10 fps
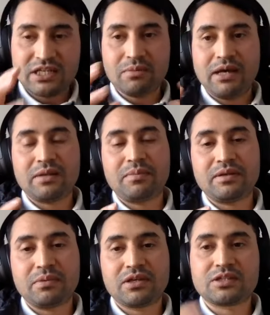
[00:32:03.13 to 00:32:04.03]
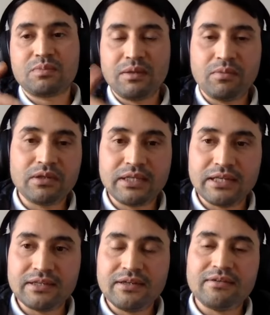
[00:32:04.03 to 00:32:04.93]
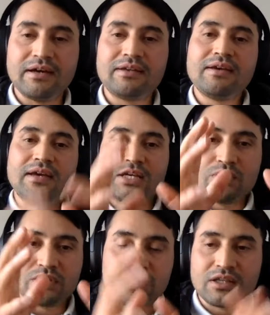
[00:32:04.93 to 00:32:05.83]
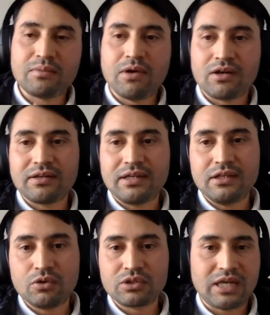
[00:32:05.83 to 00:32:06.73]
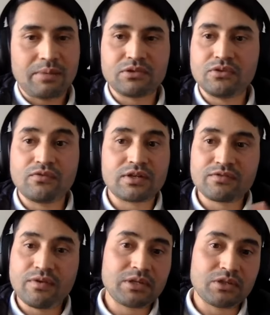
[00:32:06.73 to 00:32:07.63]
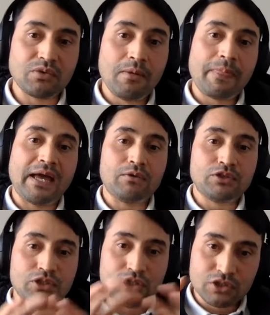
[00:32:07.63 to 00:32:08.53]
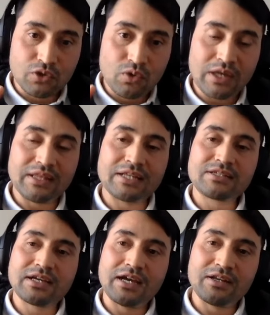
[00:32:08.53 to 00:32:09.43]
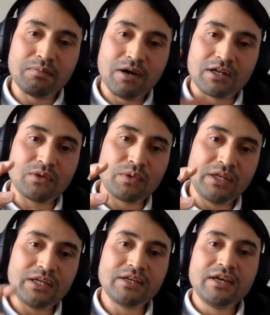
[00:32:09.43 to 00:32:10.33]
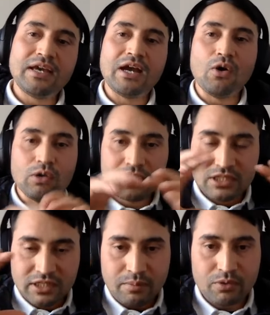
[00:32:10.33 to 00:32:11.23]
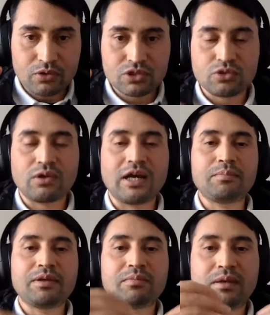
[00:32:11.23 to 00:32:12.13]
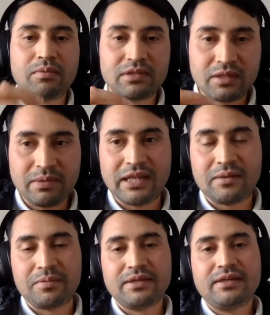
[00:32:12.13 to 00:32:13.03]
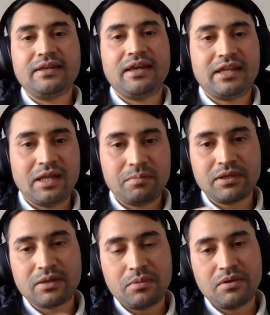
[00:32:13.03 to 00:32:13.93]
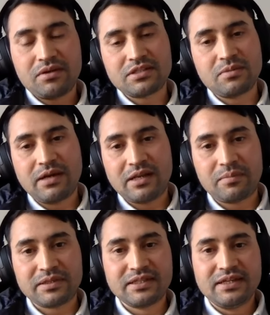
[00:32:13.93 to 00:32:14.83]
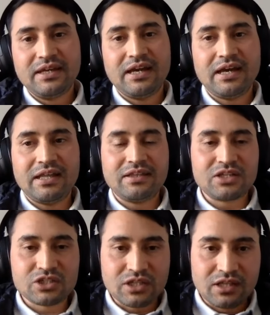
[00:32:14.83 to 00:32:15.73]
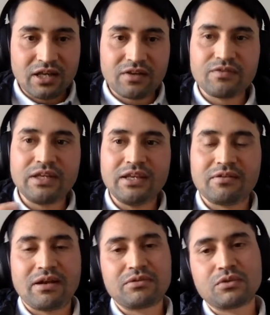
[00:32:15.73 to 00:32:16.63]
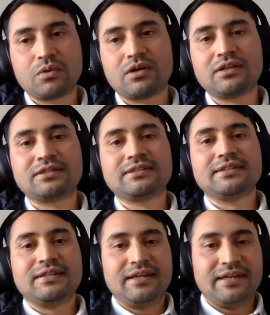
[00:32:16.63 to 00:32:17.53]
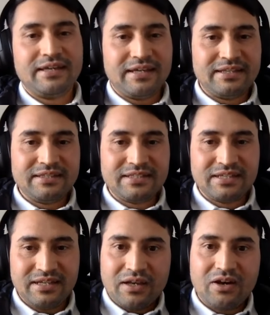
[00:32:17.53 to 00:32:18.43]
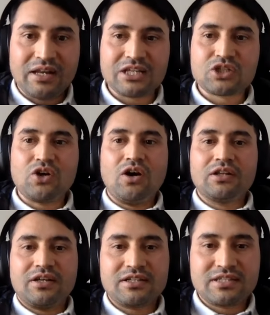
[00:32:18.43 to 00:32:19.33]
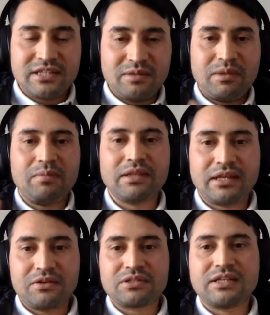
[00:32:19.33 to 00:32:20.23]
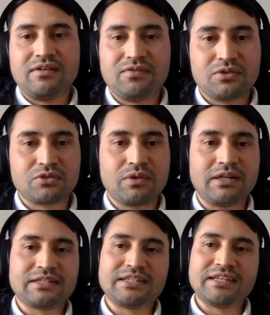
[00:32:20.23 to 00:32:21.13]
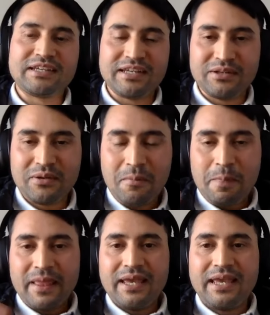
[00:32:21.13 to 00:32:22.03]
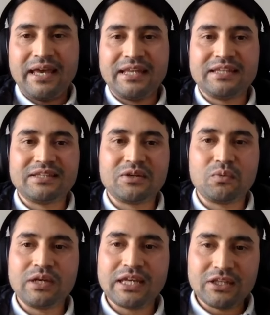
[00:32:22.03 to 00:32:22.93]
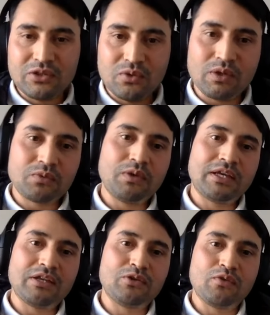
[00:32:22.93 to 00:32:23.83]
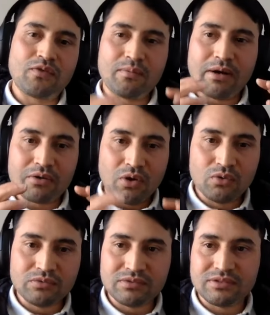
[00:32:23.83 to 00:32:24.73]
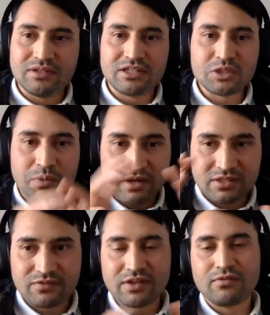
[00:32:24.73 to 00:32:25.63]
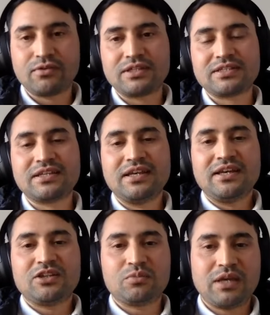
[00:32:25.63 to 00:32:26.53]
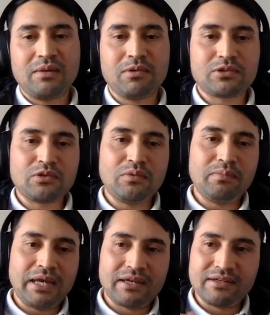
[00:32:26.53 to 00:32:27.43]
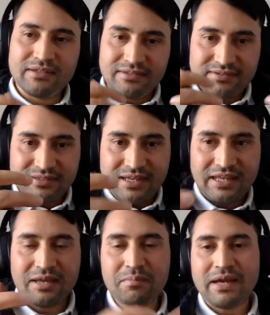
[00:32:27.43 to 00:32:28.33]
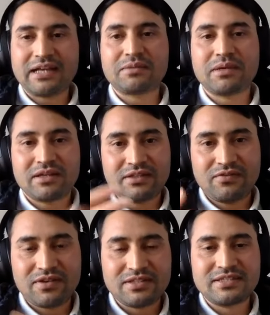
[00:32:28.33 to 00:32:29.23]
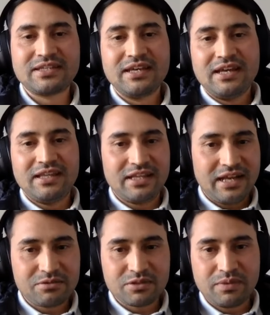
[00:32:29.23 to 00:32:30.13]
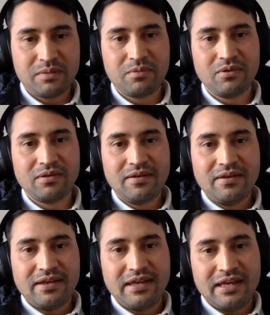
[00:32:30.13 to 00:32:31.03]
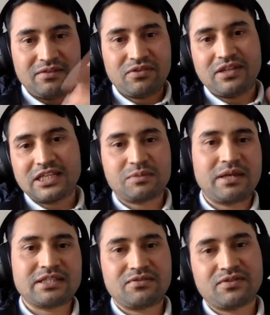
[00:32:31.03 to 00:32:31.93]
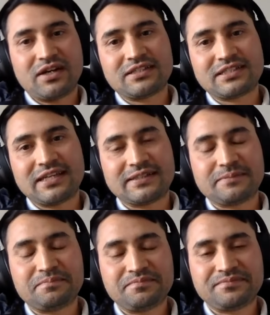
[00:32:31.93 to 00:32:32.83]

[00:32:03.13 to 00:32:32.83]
in development, because people need, right, as we saw the model in Luke chapter 2, verse 52, how Jesus grew, and that's the kind of model we need, a holistic approach to helping people develop and helping communities develop. And there's a lot of need around the world, and God has called us and people like yourself, those who are listening, you know, and we can do what we can do from our own spheres of influence to be able to make an impact, make a difference in the lives of people and for the expansion of God's kingdom.